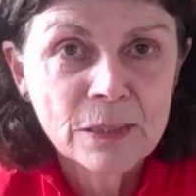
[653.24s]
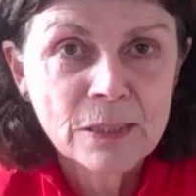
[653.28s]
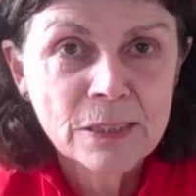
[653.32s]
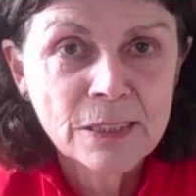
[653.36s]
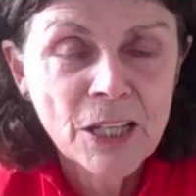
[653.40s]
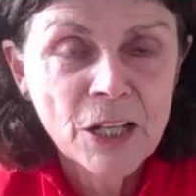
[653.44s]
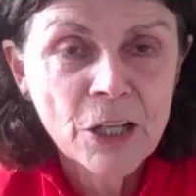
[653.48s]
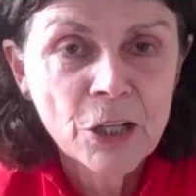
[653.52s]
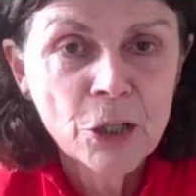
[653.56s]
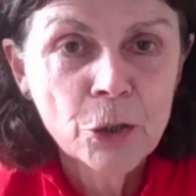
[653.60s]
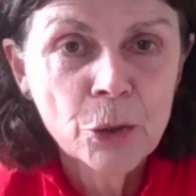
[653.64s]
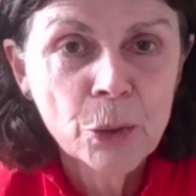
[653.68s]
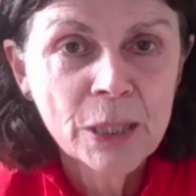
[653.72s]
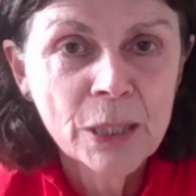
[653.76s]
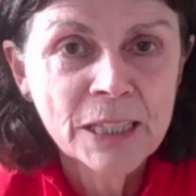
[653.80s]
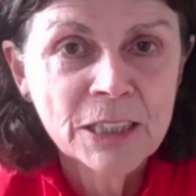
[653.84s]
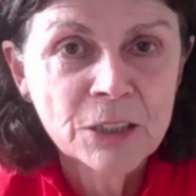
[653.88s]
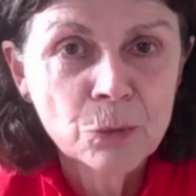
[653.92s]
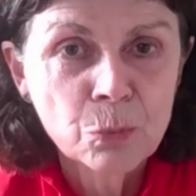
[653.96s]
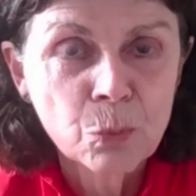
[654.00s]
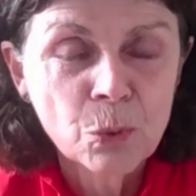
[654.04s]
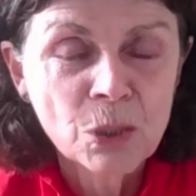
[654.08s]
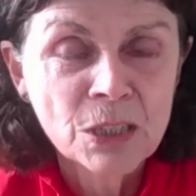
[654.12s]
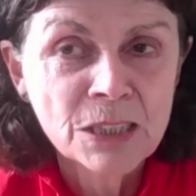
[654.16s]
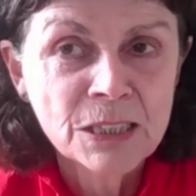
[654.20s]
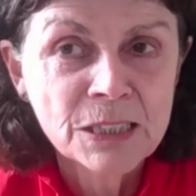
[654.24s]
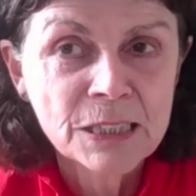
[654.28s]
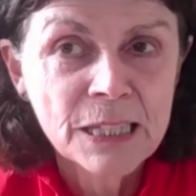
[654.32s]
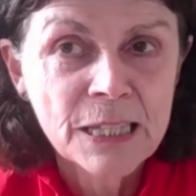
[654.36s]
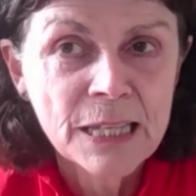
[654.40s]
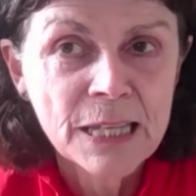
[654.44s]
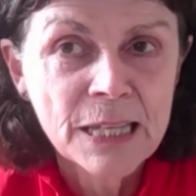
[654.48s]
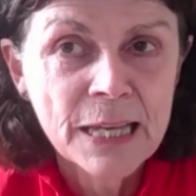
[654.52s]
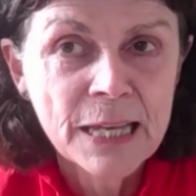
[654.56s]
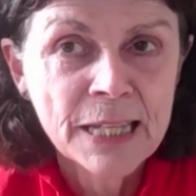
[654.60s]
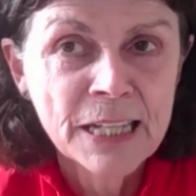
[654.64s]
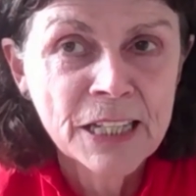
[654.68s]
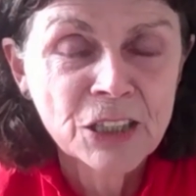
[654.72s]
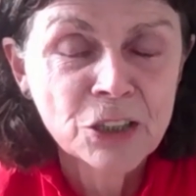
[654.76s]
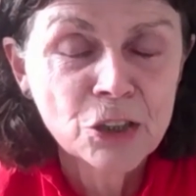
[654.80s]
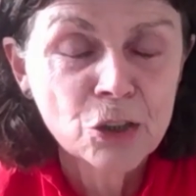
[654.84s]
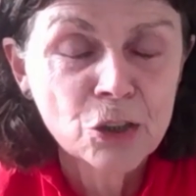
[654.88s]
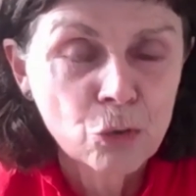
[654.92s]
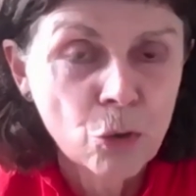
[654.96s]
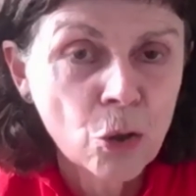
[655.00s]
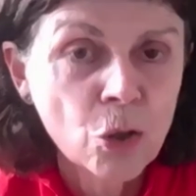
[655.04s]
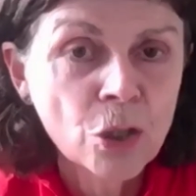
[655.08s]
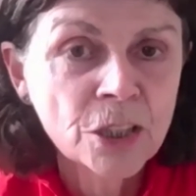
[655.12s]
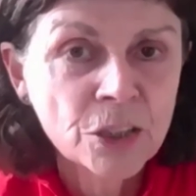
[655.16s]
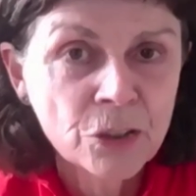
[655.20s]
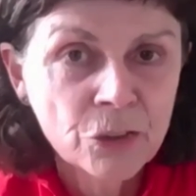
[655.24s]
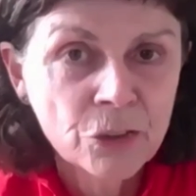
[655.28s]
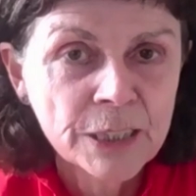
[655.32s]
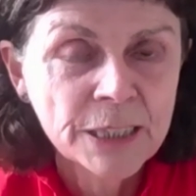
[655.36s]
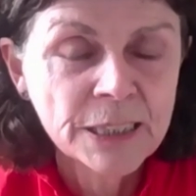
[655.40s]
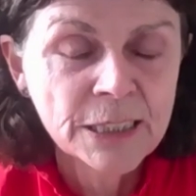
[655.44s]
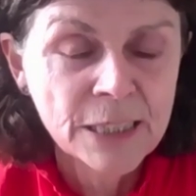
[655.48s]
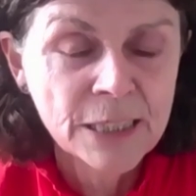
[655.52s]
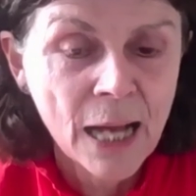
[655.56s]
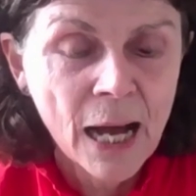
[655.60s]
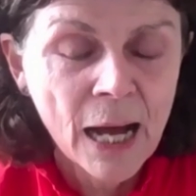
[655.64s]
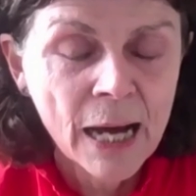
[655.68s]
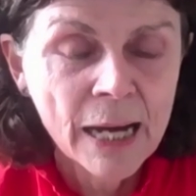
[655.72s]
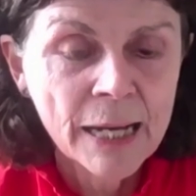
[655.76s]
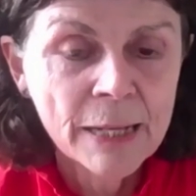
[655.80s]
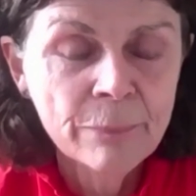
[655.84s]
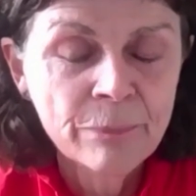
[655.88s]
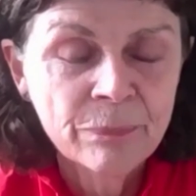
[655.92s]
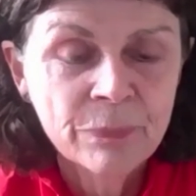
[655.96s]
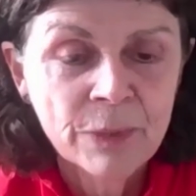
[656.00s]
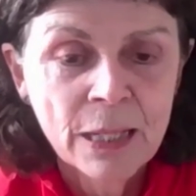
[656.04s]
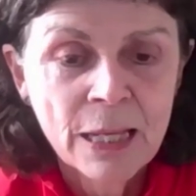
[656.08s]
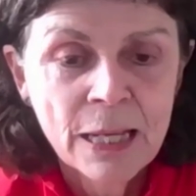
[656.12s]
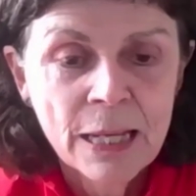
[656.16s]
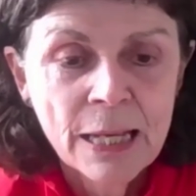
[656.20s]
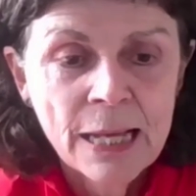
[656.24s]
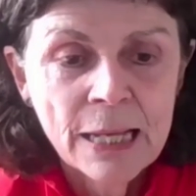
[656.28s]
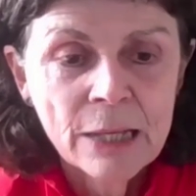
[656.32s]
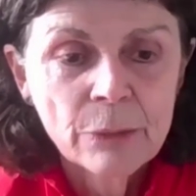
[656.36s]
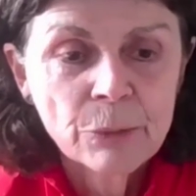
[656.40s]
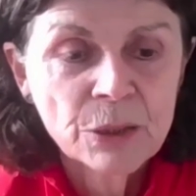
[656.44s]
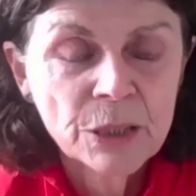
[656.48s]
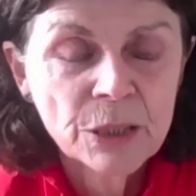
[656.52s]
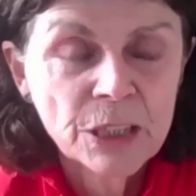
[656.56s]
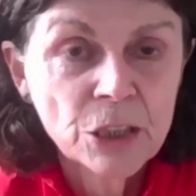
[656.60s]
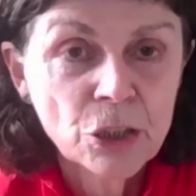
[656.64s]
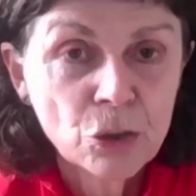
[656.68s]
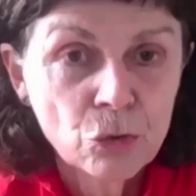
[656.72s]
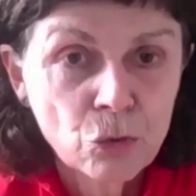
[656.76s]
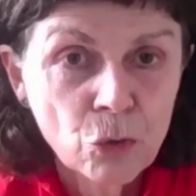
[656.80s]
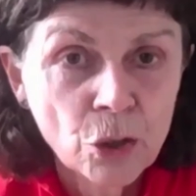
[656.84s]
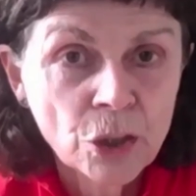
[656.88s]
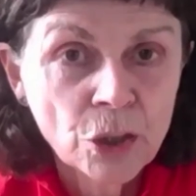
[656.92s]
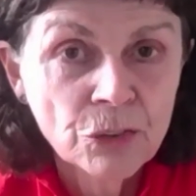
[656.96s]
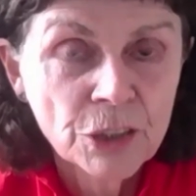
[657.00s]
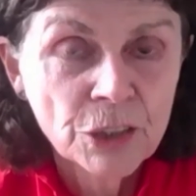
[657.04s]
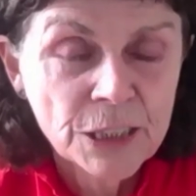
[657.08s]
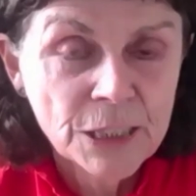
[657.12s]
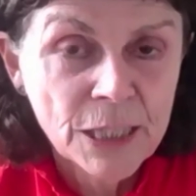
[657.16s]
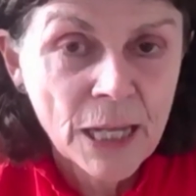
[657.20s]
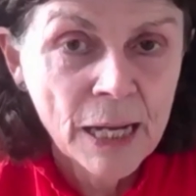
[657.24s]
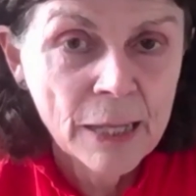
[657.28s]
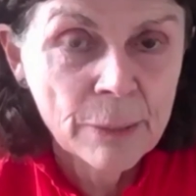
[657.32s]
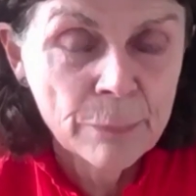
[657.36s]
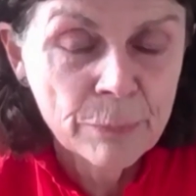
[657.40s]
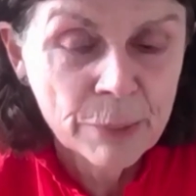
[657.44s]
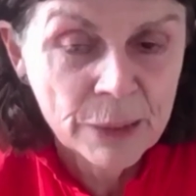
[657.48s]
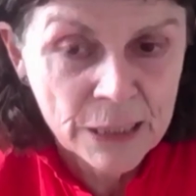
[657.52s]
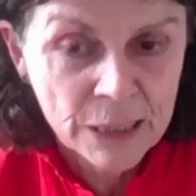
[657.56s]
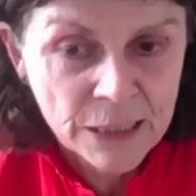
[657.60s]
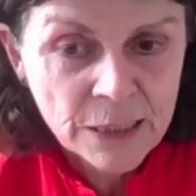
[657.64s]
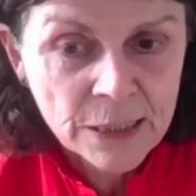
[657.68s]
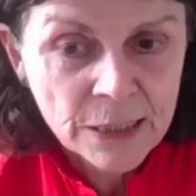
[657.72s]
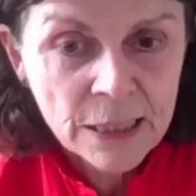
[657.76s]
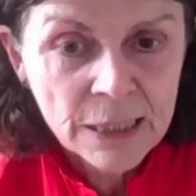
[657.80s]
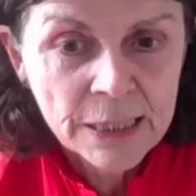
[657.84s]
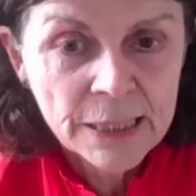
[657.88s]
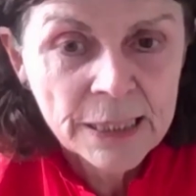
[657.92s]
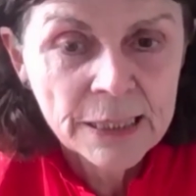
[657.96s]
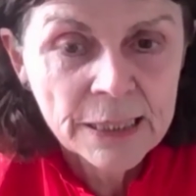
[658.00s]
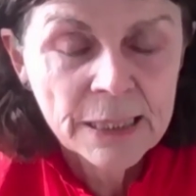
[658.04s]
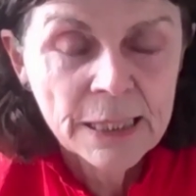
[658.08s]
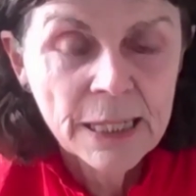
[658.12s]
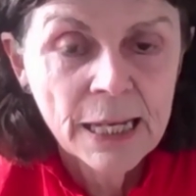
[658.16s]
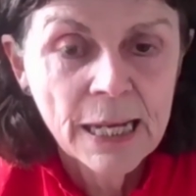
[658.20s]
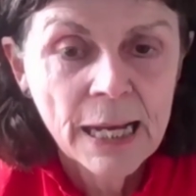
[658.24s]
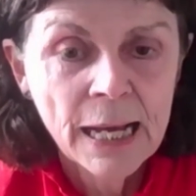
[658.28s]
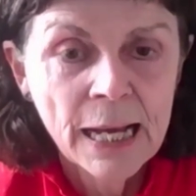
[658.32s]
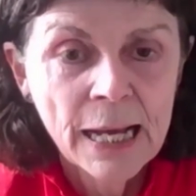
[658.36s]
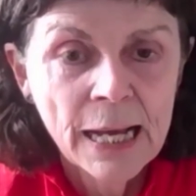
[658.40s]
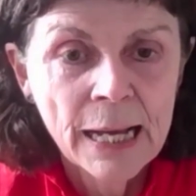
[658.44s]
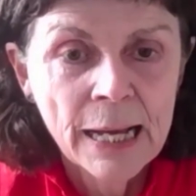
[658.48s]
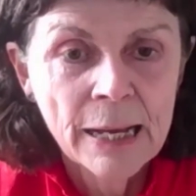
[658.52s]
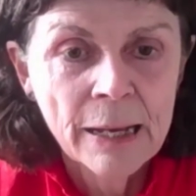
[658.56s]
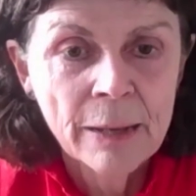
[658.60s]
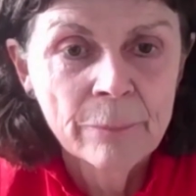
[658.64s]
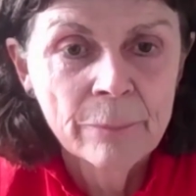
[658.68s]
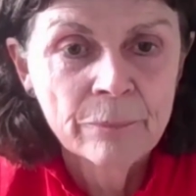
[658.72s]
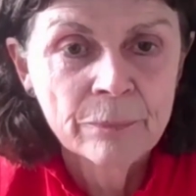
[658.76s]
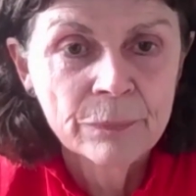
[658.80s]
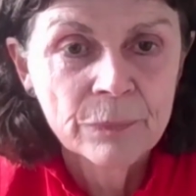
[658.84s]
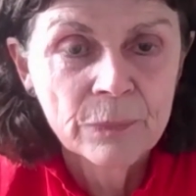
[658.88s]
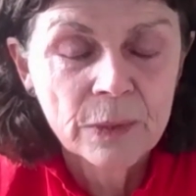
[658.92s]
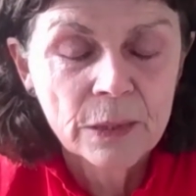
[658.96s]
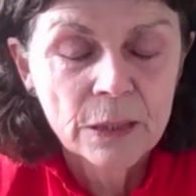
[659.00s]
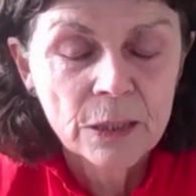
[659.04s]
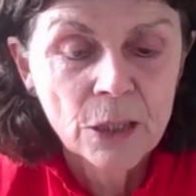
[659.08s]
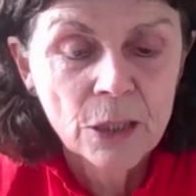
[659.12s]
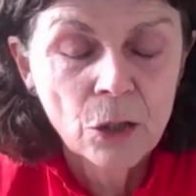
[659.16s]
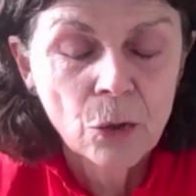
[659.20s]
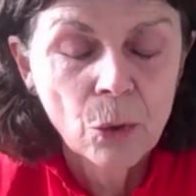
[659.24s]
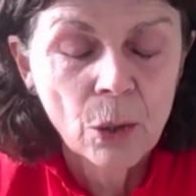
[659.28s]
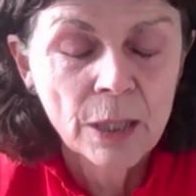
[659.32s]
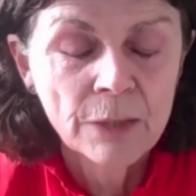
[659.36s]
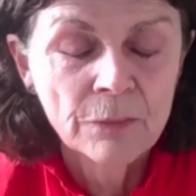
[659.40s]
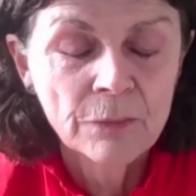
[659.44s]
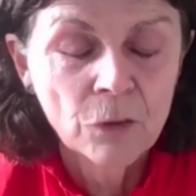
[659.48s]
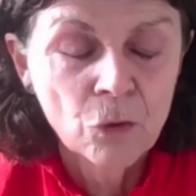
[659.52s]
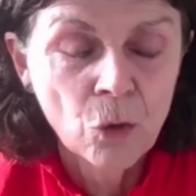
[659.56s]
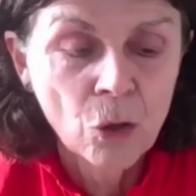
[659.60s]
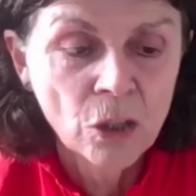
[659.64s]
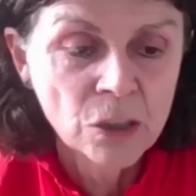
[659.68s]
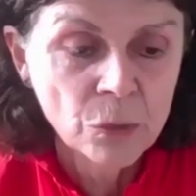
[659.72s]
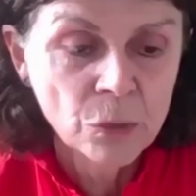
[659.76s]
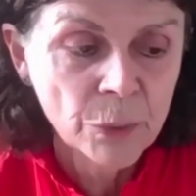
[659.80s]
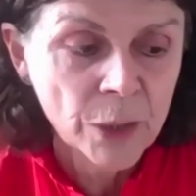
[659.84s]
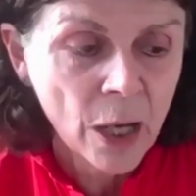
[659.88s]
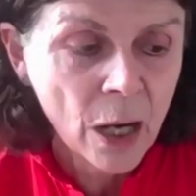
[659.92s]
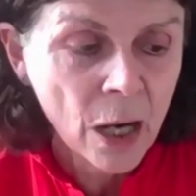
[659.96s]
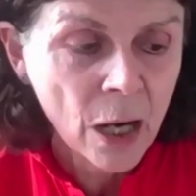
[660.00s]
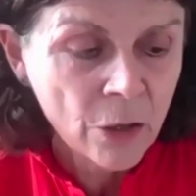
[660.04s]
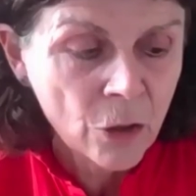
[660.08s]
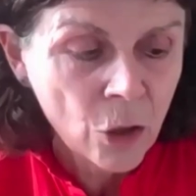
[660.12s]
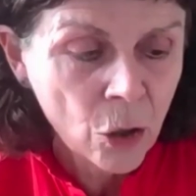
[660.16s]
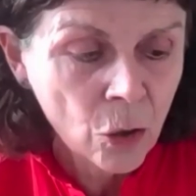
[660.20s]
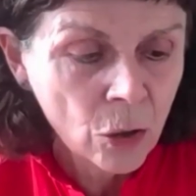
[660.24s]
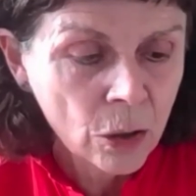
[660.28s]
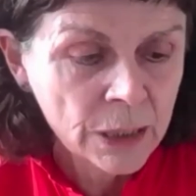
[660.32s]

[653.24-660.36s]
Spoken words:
So it was an extraordinary time. It was an extraordinary time politically, though of course we are